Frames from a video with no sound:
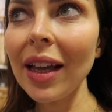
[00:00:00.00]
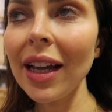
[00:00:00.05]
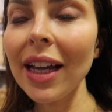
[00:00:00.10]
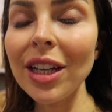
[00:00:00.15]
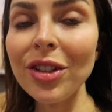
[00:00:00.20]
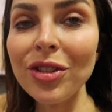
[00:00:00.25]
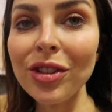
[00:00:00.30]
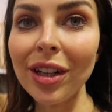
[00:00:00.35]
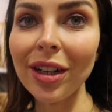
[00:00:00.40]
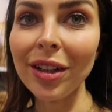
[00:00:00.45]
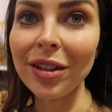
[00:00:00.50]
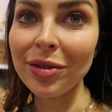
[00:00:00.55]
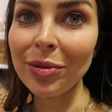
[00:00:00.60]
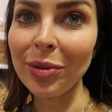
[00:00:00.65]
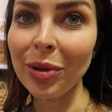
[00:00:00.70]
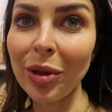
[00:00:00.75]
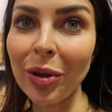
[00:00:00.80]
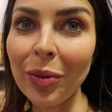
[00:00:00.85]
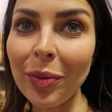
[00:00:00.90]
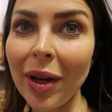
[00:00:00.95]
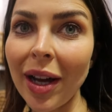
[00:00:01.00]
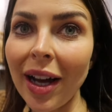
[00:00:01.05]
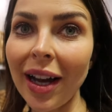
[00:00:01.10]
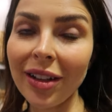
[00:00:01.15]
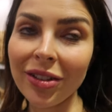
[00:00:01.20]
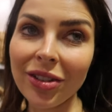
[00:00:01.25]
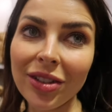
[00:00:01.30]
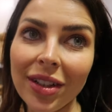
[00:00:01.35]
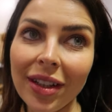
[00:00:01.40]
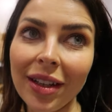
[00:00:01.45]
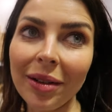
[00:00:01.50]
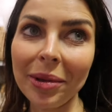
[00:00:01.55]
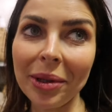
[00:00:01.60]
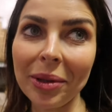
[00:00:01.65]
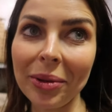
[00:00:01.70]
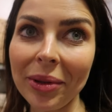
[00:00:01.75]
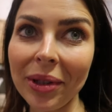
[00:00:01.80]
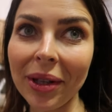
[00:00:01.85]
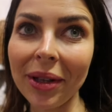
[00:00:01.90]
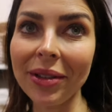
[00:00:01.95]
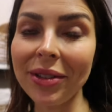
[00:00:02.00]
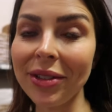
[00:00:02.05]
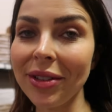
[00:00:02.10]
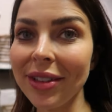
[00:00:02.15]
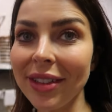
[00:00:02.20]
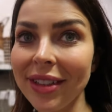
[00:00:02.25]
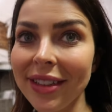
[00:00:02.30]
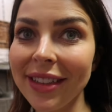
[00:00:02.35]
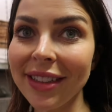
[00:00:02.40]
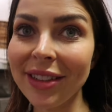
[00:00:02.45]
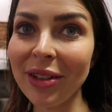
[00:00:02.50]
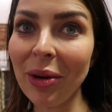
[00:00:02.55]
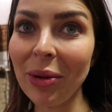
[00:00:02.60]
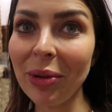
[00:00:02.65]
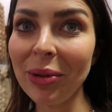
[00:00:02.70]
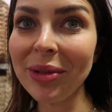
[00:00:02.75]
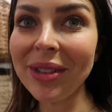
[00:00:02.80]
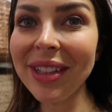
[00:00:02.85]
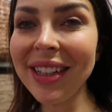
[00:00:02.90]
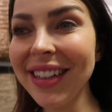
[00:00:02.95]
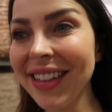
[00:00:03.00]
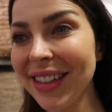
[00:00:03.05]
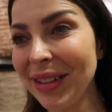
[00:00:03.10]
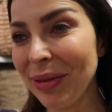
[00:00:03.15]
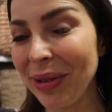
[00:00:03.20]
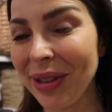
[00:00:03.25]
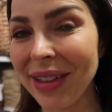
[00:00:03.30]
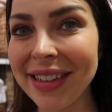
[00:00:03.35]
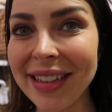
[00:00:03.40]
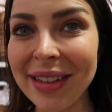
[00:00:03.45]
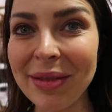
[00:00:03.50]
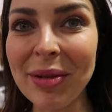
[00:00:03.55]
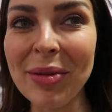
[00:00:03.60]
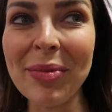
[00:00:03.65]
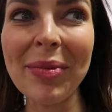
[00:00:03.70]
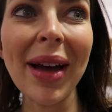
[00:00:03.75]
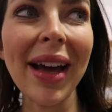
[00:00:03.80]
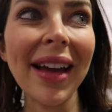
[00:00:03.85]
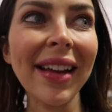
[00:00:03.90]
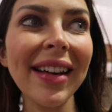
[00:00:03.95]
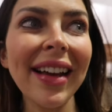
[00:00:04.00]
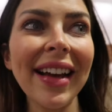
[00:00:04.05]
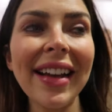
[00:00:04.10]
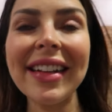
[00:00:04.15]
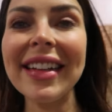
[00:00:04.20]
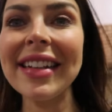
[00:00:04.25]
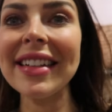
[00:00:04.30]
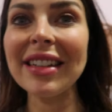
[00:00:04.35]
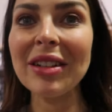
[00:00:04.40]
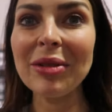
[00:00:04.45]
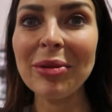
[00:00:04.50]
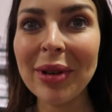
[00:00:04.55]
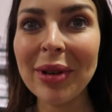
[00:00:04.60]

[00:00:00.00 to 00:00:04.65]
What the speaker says: he's drunk loads of water, but actually we all know it's just because he's old. What is it with men and needing a